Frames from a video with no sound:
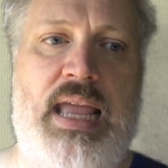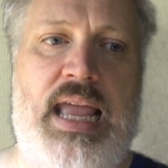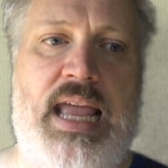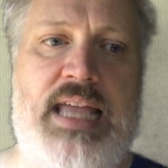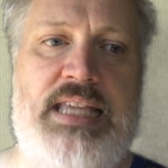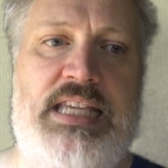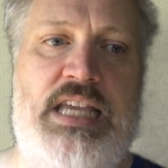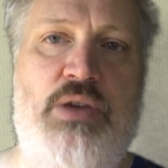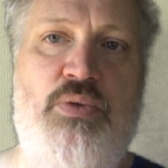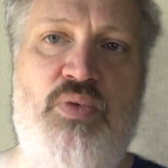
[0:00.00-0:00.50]

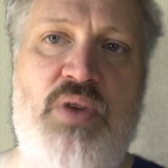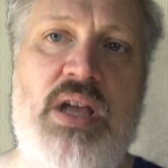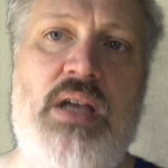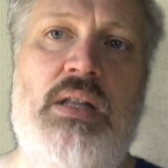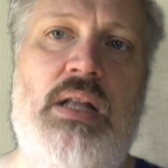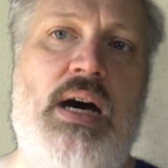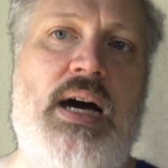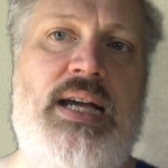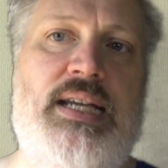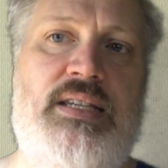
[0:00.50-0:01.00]
is he
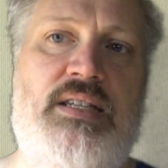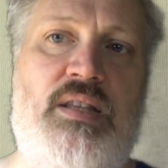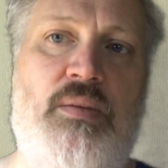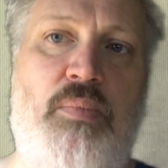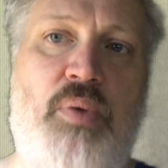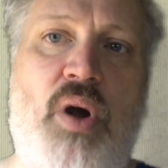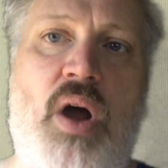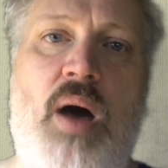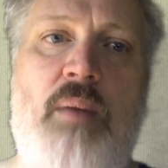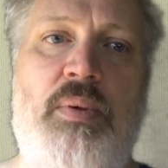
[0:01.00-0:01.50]
realized the
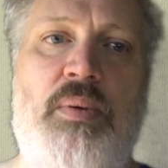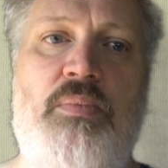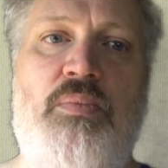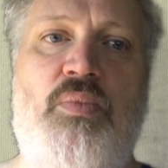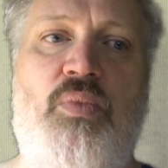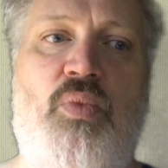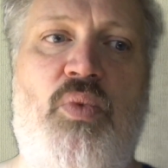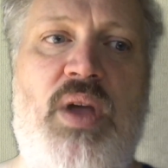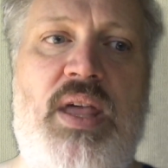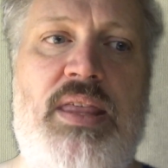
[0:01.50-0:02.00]

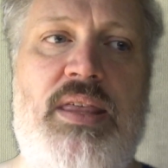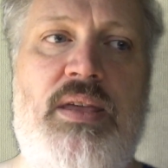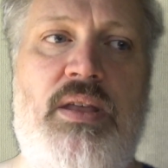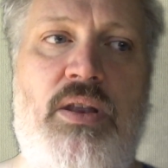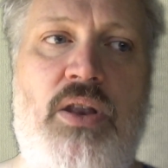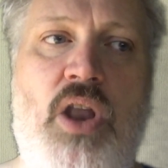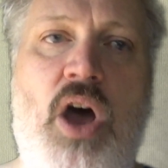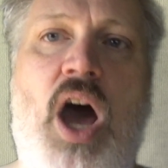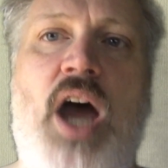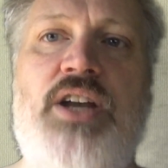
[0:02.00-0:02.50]
problem with
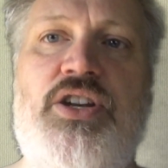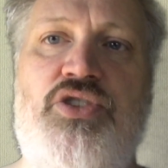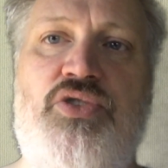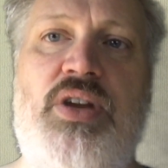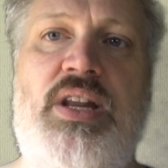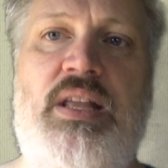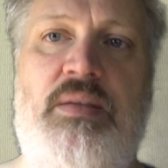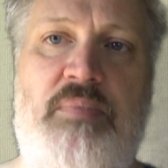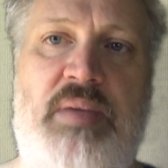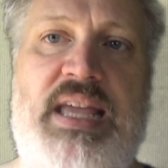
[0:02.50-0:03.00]
not
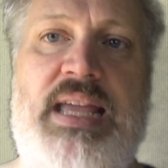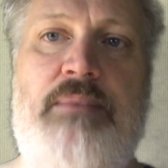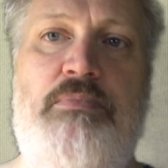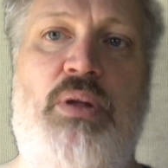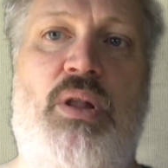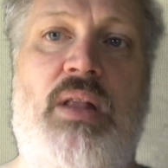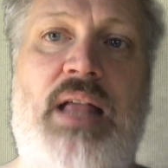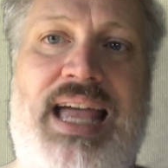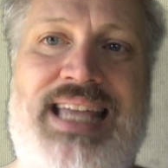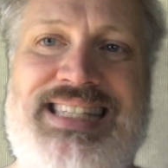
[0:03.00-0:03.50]
treating
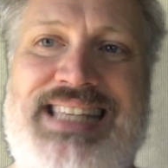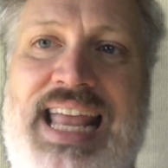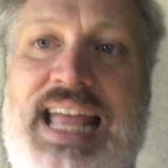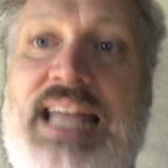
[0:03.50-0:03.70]
people as